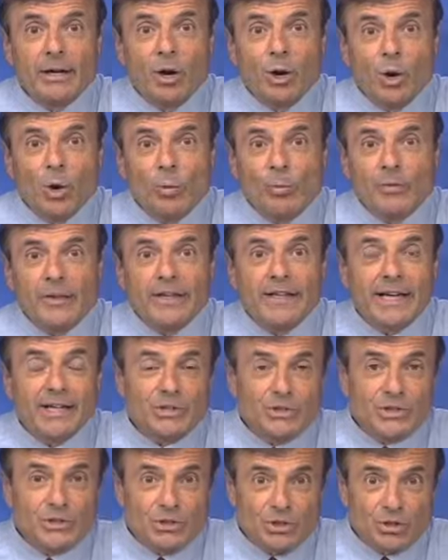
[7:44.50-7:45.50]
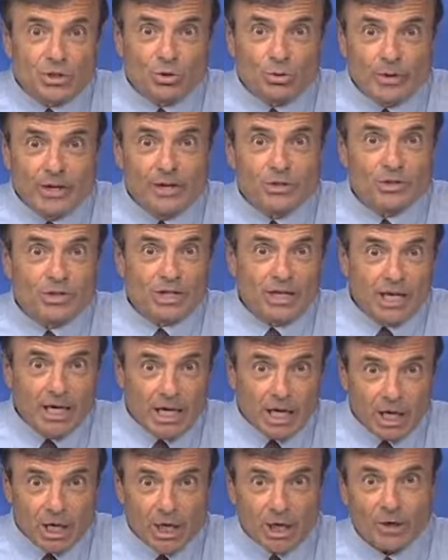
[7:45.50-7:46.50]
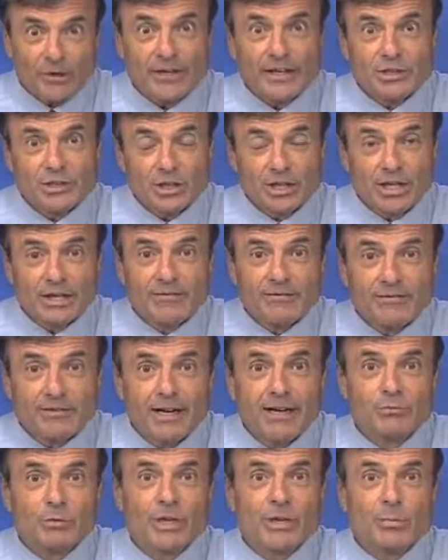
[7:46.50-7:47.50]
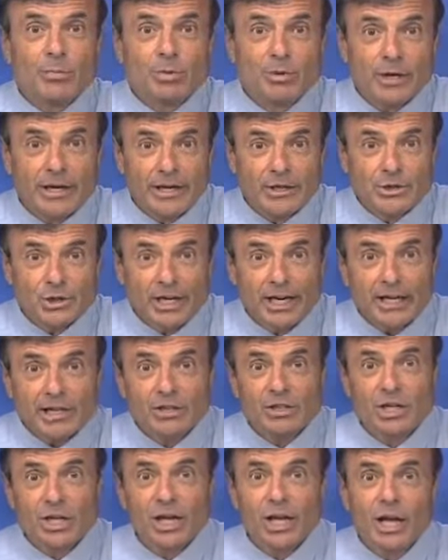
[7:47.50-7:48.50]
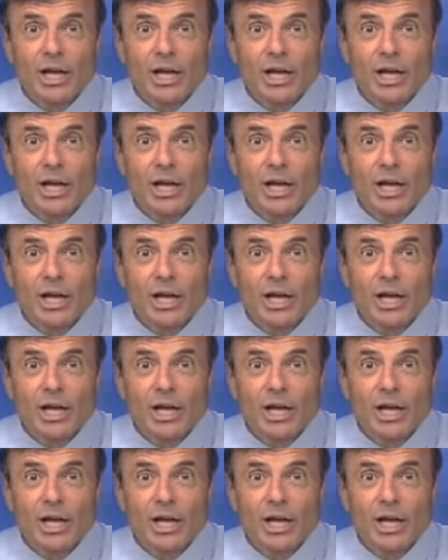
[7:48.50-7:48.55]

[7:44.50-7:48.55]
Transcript: hope that that's the situation here, that you get involved with a project.